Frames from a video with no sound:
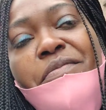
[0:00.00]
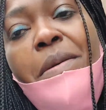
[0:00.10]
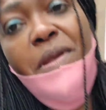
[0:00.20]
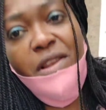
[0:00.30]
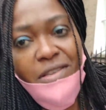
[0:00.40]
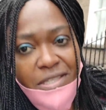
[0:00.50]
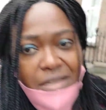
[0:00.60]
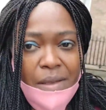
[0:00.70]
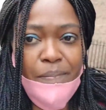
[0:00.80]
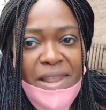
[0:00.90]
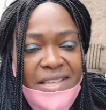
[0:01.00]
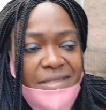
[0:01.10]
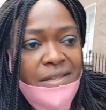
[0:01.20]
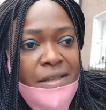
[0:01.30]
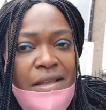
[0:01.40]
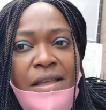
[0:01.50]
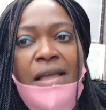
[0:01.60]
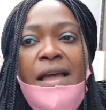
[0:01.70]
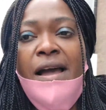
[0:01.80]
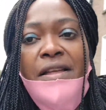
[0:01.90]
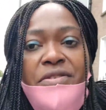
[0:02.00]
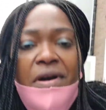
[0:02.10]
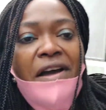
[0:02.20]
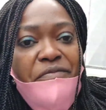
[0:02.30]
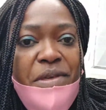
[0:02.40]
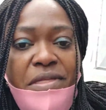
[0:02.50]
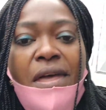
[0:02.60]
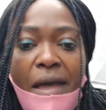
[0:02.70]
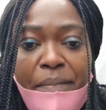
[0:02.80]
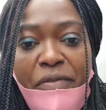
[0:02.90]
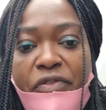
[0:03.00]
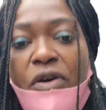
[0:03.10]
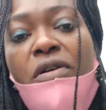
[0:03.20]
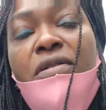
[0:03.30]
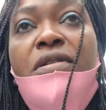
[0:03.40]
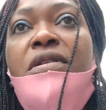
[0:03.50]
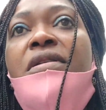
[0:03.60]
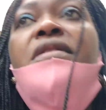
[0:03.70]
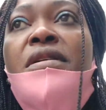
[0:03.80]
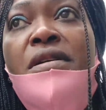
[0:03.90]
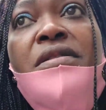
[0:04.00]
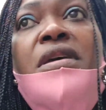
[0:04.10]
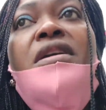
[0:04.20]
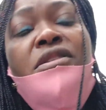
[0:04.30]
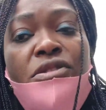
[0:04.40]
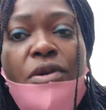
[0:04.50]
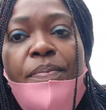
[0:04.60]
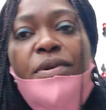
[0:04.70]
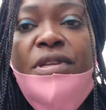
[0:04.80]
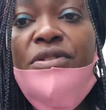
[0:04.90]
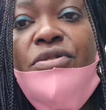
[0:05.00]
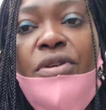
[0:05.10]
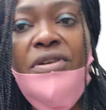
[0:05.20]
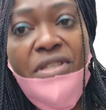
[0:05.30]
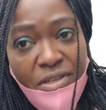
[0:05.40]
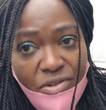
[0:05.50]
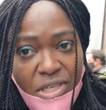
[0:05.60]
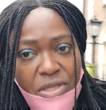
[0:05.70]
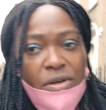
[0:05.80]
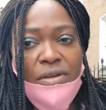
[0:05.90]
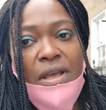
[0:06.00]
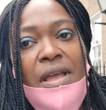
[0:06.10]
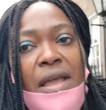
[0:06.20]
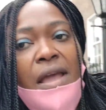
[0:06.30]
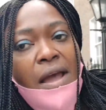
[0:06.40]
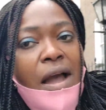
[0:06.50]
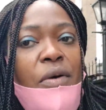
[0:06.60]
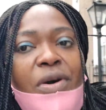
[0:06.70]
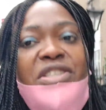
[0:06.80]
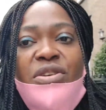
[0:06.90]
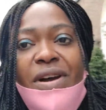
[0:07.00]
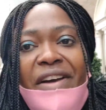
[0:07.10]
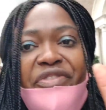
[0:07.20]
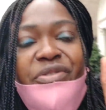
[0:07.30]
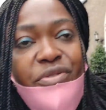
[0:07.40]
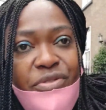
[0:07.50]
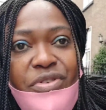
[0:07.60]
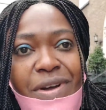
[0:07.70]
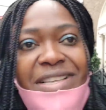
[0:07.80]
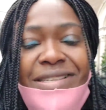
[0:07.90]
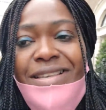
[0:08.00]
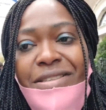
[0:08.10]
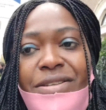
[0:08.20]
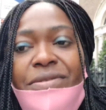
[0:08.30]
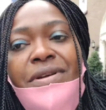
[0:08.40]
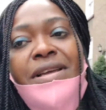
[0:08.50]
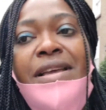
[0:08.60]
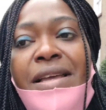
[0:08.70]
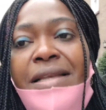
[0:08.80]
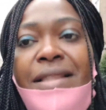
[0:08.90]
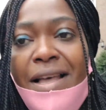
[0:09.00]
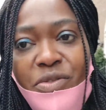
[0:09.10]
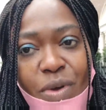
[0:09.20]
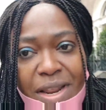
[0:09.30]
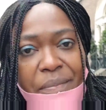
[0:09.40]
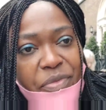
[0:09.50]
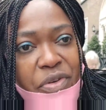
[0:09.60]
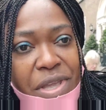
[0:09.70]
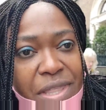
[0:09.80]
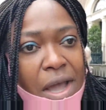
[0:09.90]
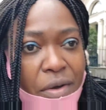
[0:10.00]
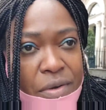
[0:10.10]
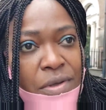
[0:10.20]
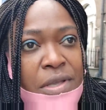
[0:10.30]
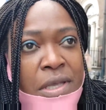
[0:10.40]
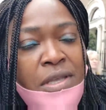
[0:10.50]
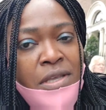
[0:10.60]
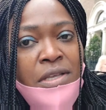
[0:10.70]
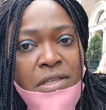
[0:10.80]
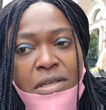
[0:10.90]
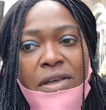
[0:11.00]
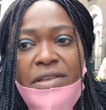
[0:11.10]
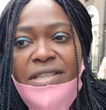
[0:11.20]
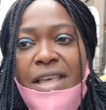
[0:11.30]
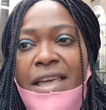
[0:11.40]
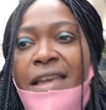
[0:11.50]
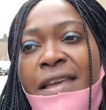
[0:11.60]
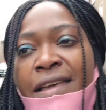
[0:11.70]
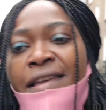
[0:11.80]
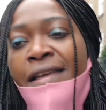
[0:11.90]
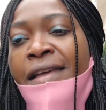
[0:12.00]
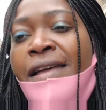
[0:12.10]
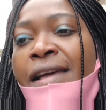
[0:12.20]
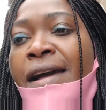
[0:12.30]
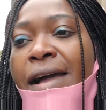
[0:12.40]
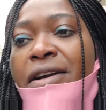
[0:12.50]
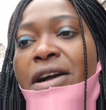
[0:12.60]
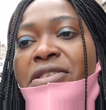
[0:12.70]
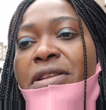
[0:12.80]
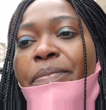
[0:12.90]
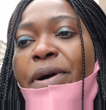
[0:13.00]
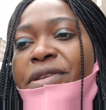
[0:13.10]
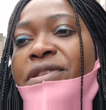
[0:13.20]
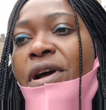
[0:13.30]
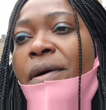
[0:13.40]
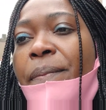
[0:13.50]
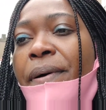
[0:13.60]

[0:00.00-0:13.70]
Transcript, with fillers: maybe lost in a place and you have been there before, things to put into consideration and what you have to do to assist you. That's what I'm doing now. So you see, I got to the bus stop,